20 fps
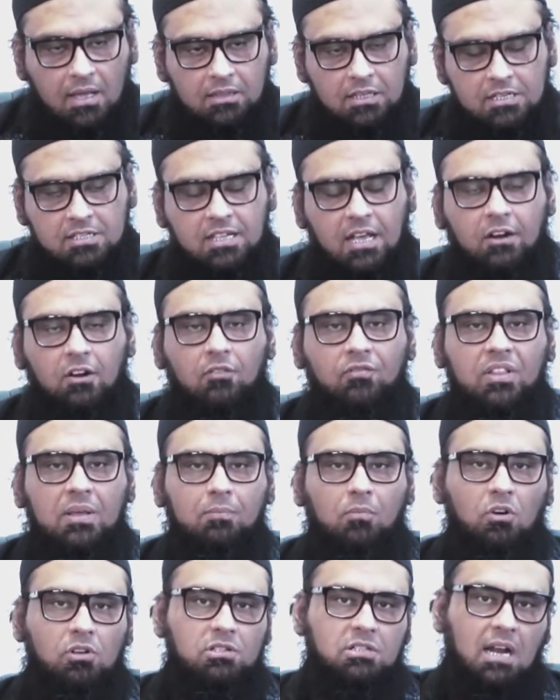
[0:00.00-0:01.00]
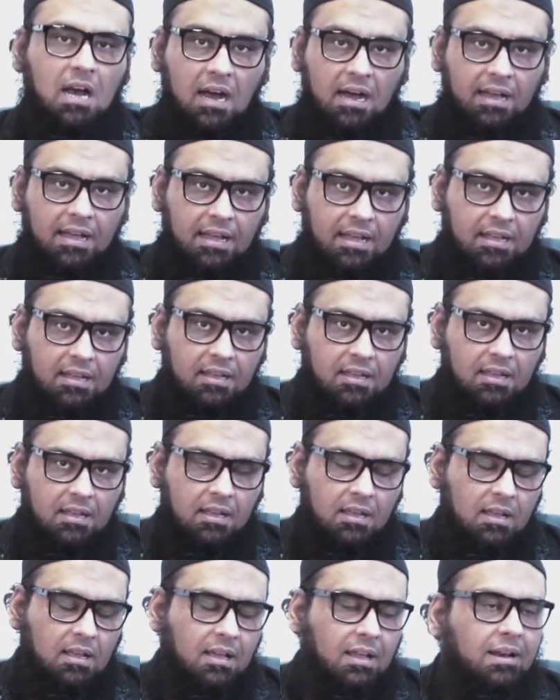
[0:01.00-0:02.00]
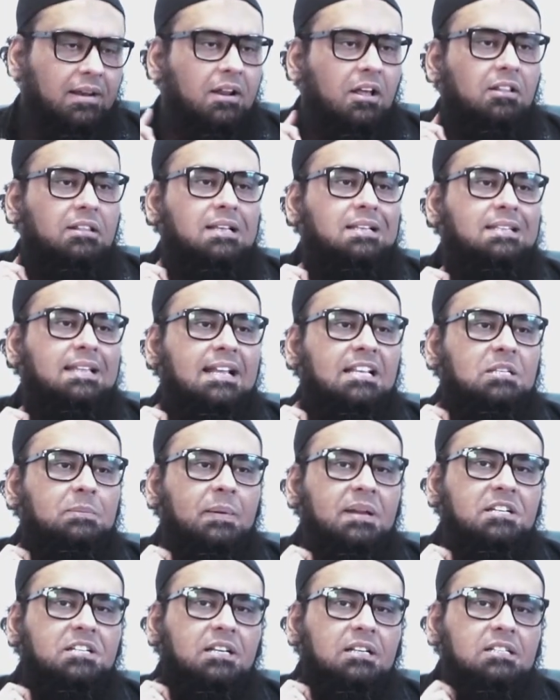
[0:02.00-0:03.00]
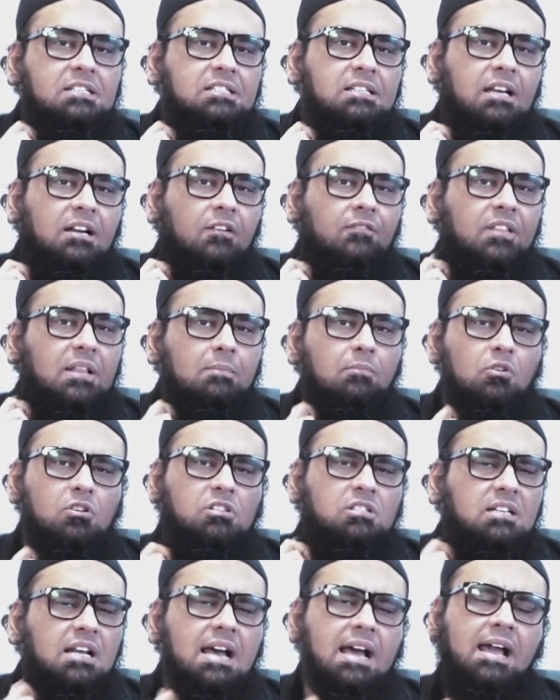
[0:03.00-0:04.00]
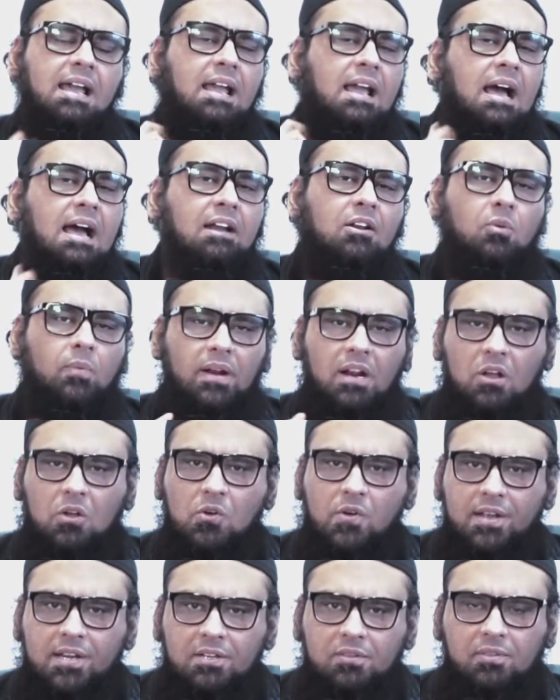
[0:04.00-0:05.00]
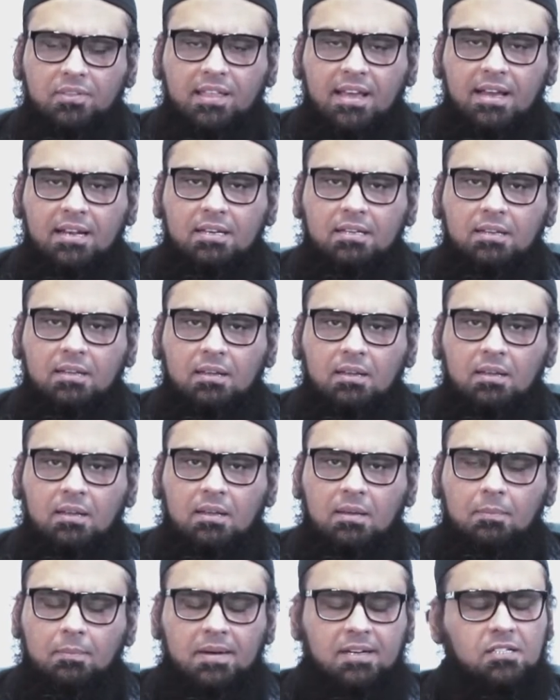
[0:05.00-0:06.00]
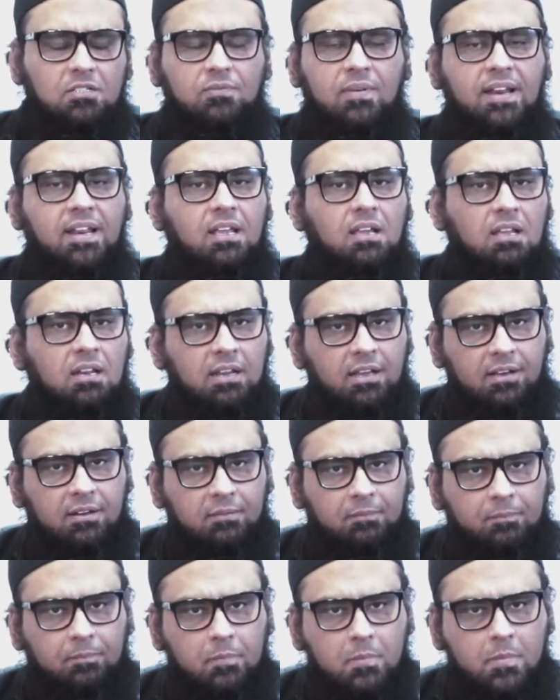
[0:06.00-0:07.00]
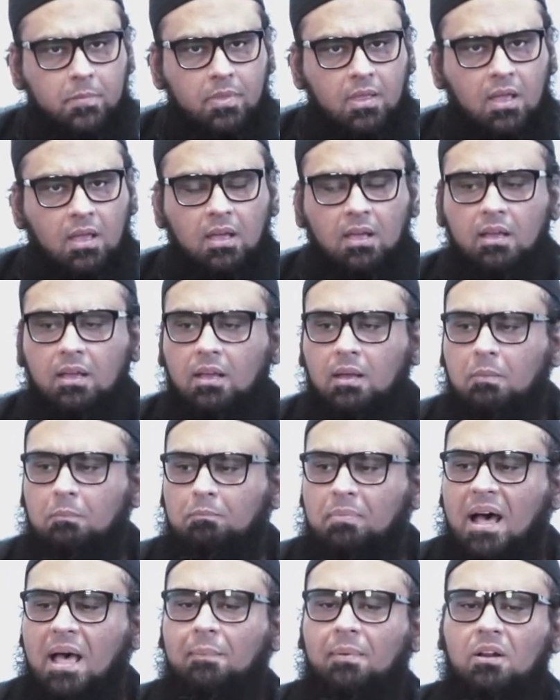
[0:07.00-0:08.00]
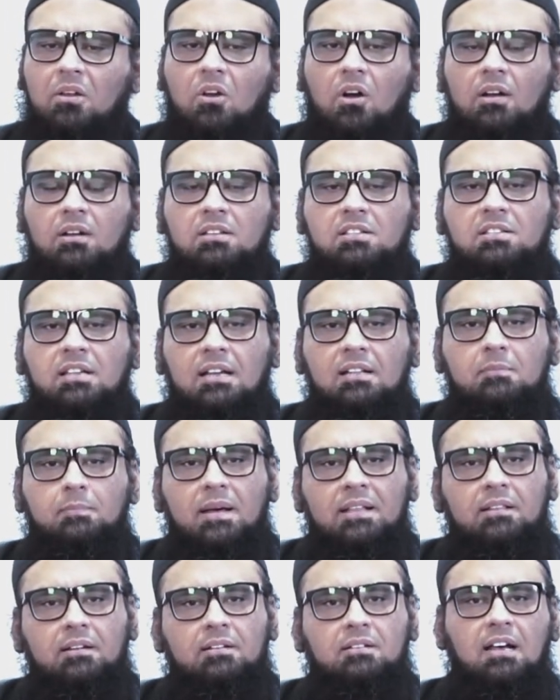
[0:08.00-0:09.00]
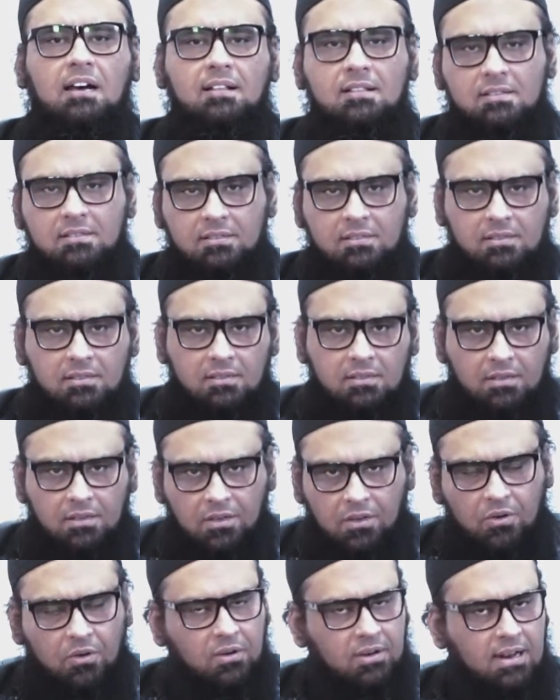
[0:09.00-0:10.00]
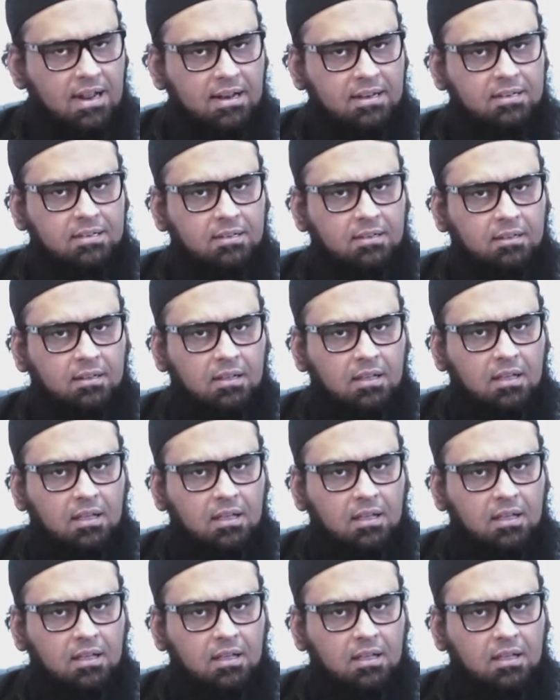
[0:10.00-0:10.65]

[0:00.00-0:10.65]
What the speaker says: the Son of the Most High. Now this expression, Son of the Most High, I don't want to go into that, but it's very clear. Bible got sons by the tons, you know that.